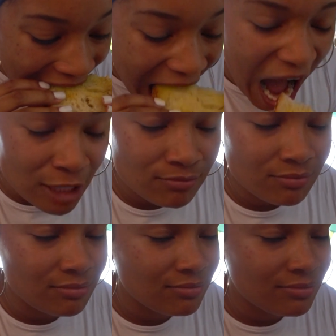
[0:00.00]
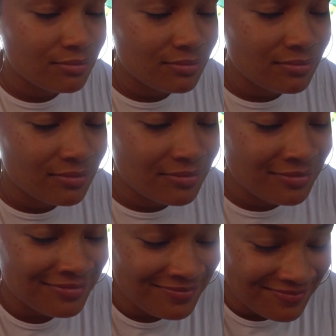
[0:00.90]

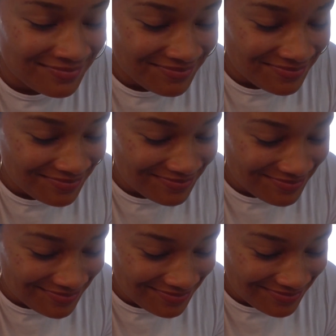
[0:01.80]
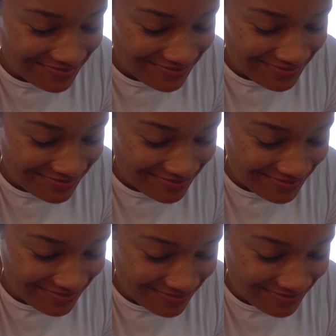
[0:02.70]
Nobody speaks.